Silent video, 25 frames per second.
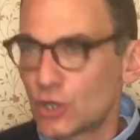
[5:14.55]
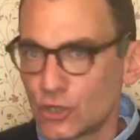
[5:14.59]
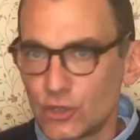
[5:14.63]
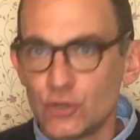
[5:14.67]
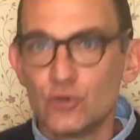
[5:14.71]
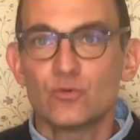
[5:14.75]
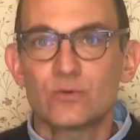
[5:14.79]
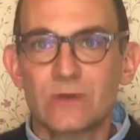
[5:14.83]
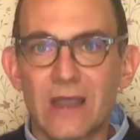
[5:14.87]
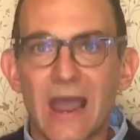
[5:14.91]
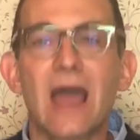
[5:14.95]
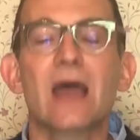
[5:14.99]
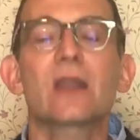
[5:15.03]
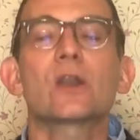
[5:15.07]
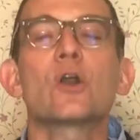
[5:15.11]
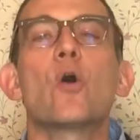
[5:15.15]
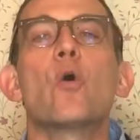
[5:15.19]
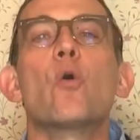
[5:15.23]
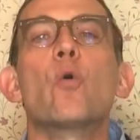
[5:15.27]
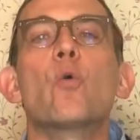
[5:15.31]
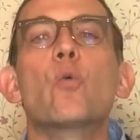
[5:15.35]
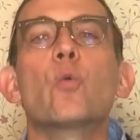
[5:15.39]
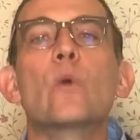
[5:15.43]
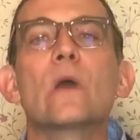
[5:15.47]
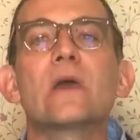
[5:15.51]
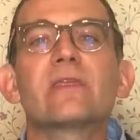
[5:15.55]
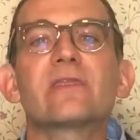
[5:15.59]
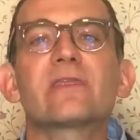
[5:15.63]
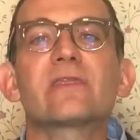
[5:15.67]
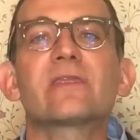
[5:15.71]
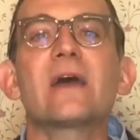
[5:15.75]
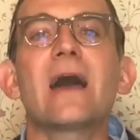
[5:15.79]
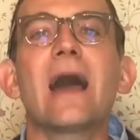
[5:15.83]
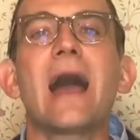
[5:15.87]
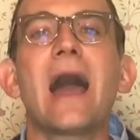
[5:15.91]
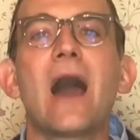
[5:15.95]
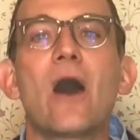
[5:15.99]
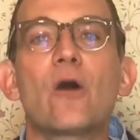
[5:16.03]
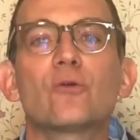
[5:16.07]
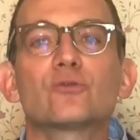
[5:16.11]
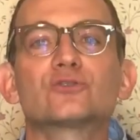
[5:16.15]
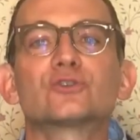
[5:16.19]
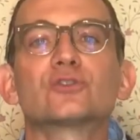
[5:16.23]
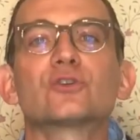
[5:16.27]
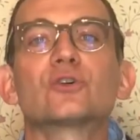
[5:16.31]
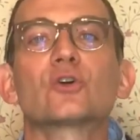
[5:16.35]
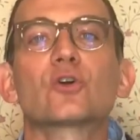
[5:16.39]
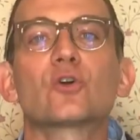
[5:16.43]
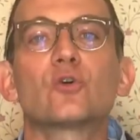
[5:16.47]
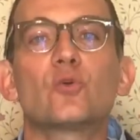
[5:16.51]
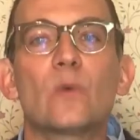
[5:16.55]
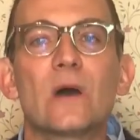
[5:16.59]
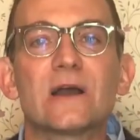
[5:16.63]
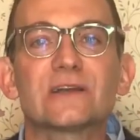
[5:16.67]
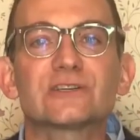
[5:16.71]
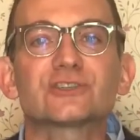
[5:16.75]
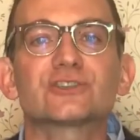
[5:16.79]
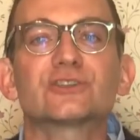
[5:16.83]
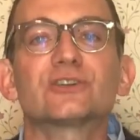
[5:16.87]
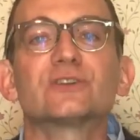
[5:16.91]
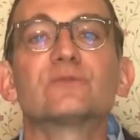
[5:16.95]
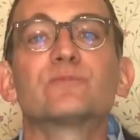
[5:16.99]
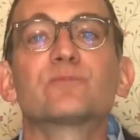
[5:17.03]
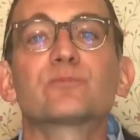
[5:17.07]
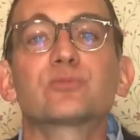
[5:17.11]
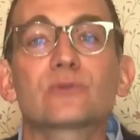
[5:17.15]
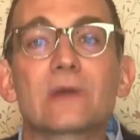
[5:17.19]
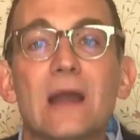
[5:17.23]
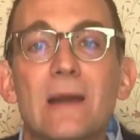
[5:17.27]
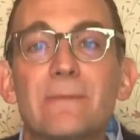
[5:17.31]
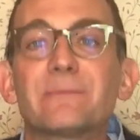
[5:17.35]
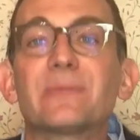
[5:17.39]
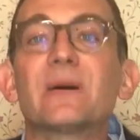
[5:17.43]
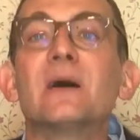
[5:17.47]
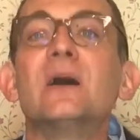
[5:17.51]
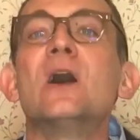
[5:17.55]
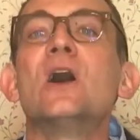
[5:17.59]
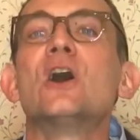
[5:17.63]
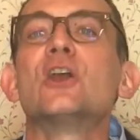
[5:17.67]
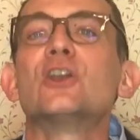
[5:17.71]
you can, without question, prep,